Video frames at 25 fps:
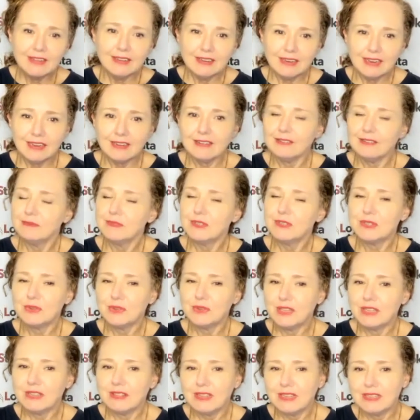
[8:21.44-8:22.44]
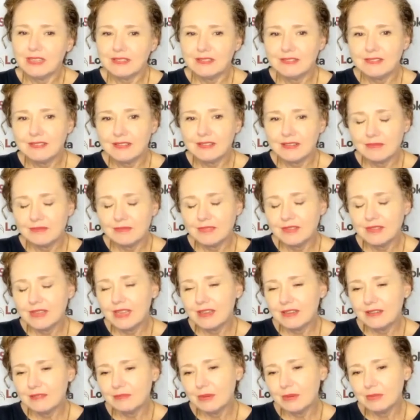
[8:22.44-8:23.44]
yeah, I'm sure that that's um,
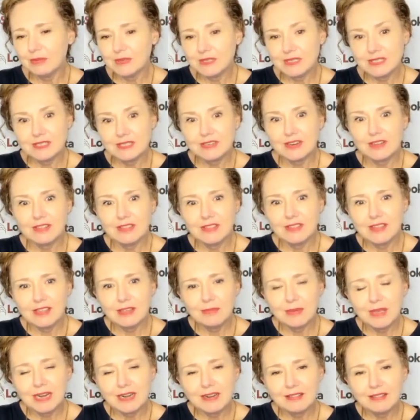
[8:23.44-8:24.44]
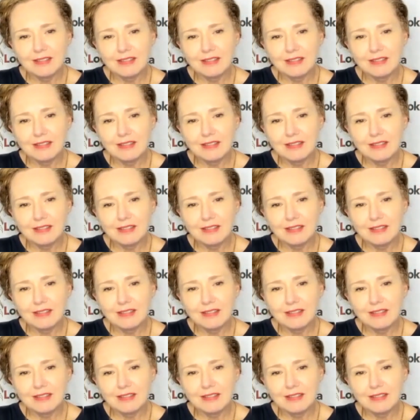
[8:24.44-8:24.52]
yeah, people just don't think about it.